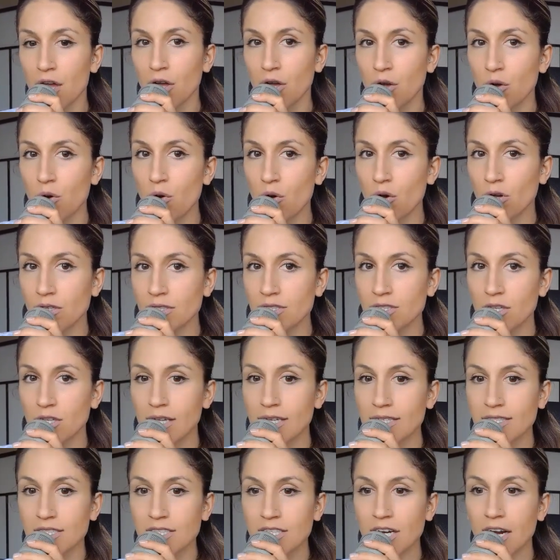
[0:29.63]
Cool. So
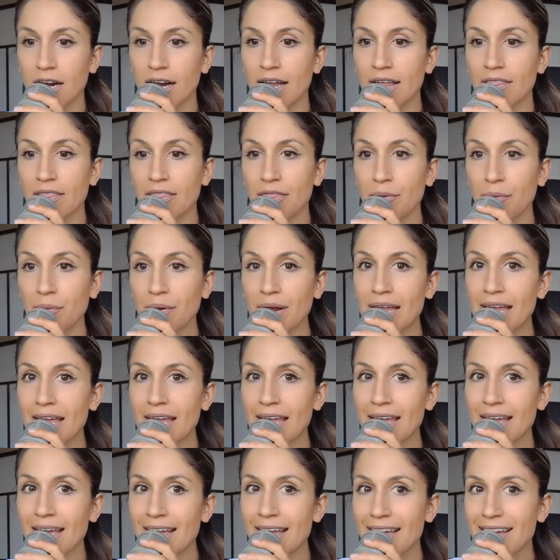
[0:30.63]
let's start in
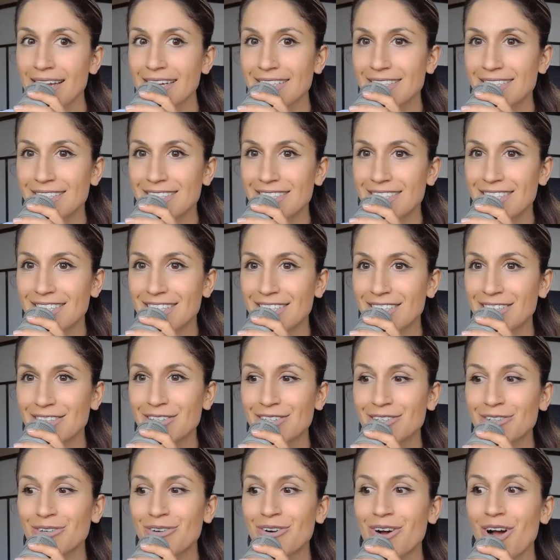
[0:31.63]
3,
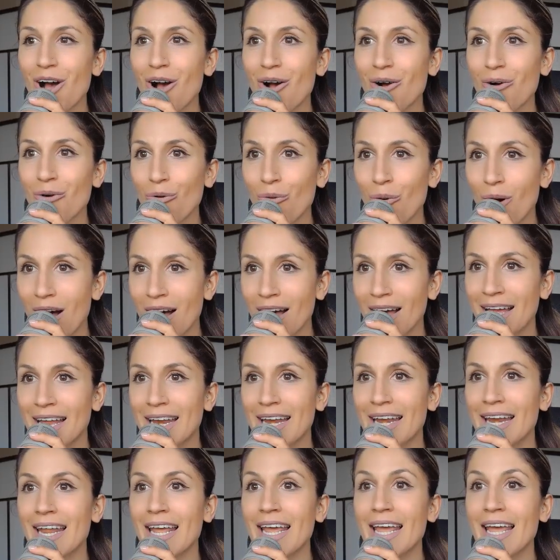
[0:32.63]
2,
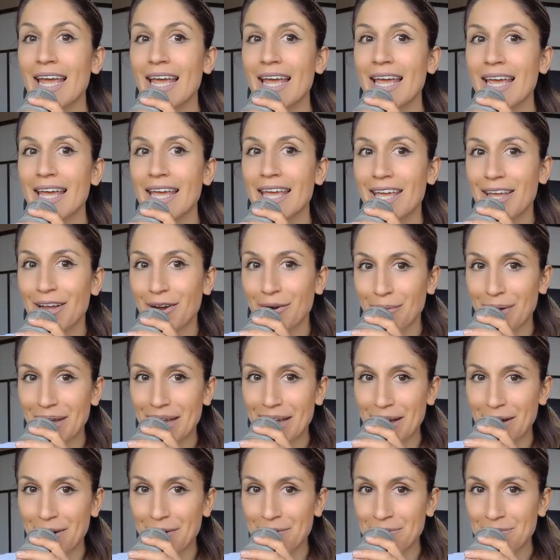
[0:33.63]
1. Here we
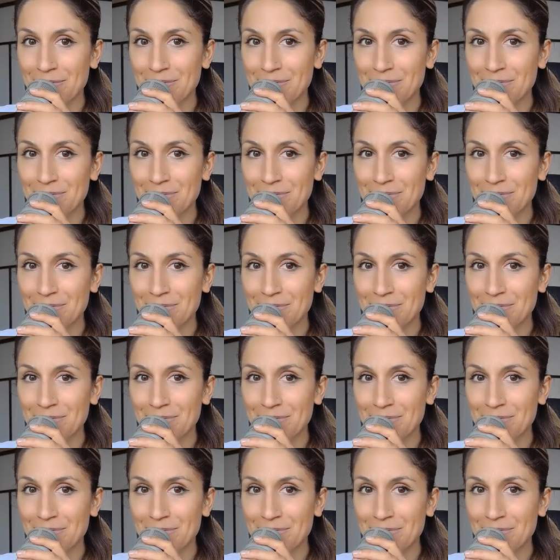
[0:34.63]
go.